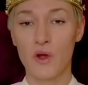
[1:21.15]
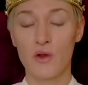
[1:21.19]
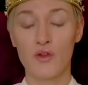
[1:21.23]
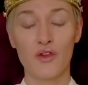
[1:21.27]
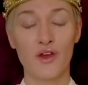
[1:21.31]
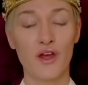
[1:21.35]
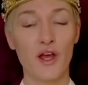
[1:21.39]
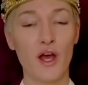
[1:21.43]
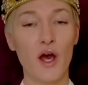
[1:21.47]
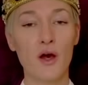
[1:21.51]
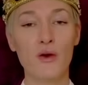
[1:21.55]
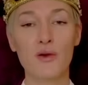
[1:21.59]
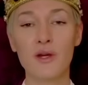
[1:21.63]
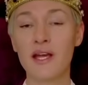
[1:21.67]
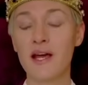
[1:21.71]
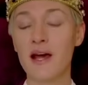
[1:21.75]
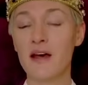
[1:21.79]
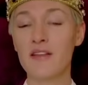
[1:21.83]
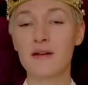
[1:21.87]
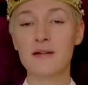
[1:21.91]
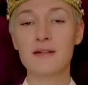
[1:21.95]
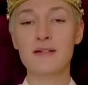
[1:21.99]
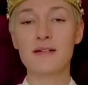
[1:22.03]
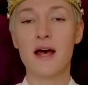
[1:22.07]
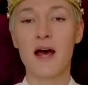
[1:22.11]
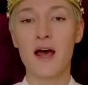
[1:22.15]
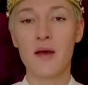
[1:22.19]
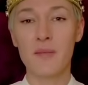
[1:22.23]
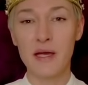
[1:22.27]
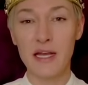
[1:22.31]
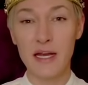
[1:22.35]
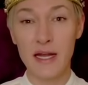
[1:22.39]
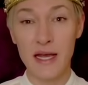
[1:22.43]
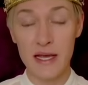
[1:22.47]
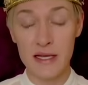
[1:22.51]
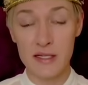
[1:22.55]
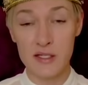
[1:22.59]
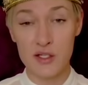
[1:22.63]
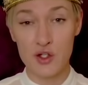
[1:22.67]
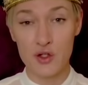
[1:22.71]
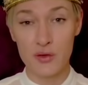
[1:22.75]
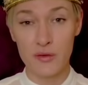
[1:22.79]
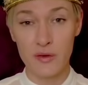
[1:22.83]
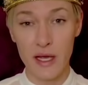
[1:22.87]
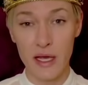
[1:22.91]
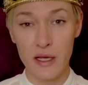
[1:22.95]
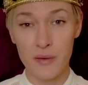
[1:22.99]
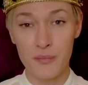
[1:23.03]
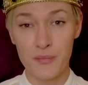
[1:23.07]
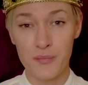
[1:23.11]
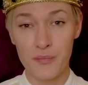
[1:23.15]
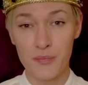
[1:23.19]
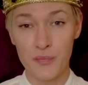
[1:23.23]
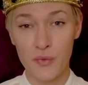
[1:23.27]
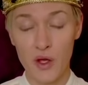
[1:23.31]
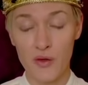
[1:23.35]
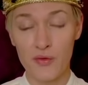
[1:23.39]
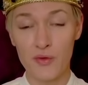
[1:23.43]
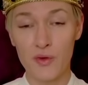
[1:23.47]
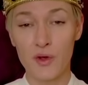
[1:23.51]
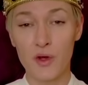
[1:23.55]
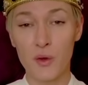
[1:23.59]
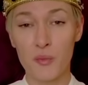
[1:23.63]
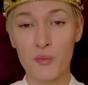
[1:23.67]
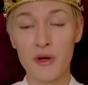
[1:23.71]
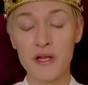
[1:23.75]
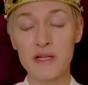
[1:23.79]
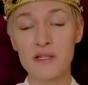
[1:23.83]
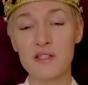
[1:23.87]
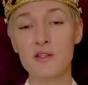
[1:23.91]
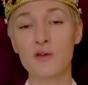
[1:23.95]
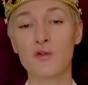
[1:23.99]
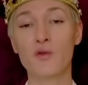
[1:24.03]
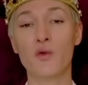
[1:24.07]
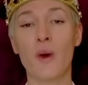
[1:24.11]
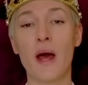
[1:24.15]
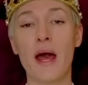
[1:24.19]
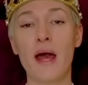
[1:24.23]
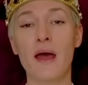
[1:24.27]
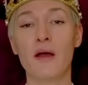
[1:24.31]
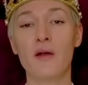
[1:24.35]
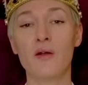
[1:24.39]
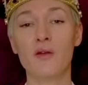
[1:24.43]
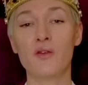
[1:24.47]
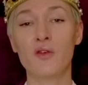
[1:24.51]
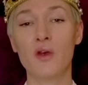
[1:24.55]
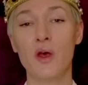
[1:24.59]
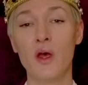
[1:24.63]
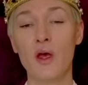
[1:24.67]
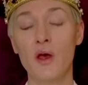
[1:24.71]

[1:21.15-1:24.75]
The only other time in history that a Prince of Wales